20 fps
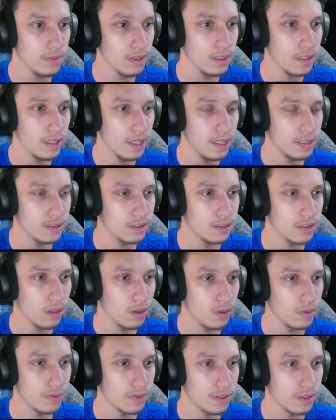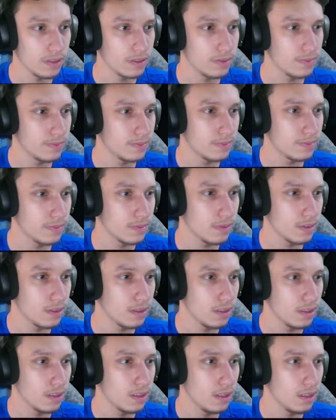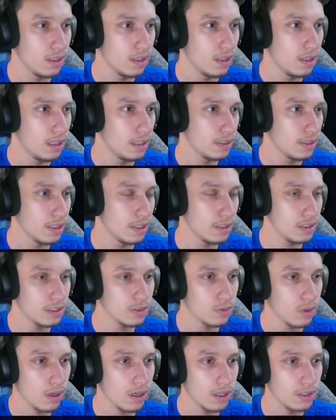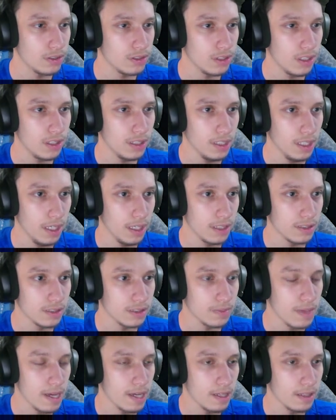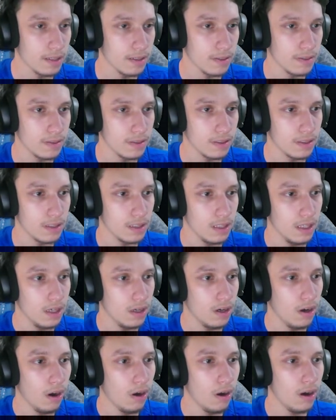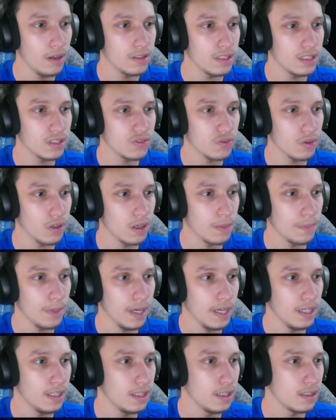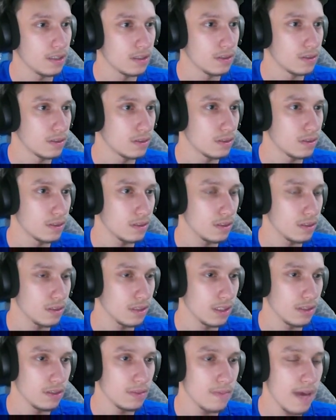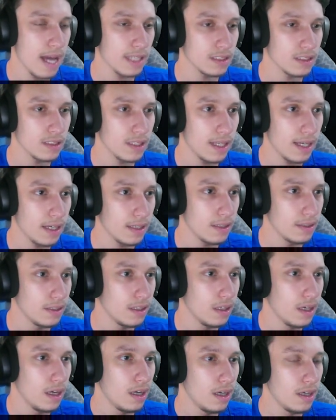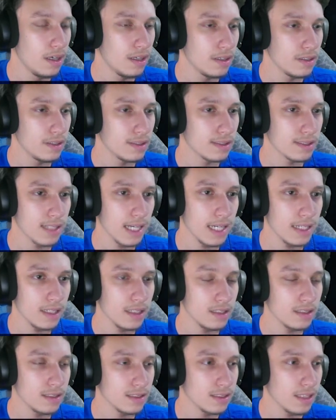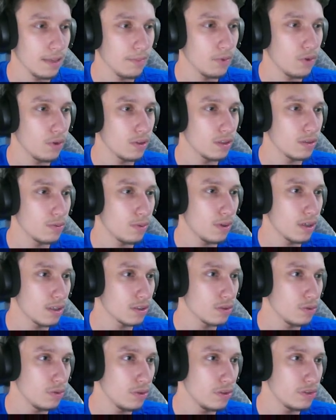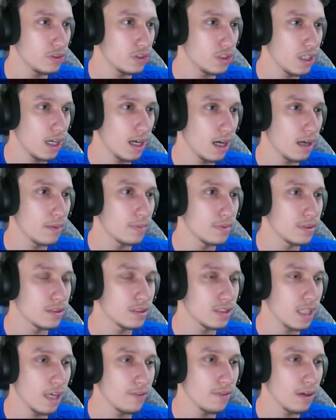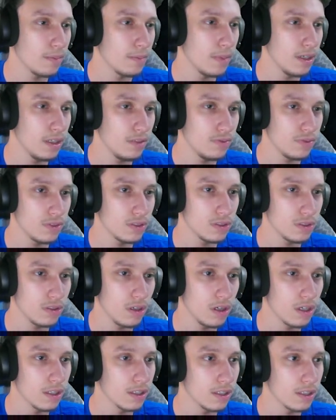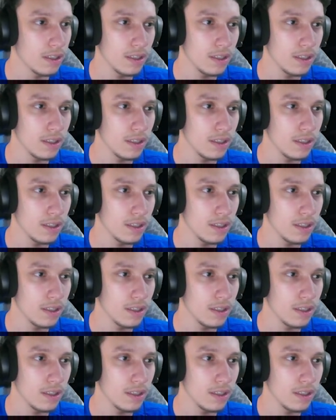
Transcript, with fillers: It's over. This is where our journey ends, man. All this for a painting. Can you imagine that? This guy could have just kept going to work, doing his job, save up money for his daughter,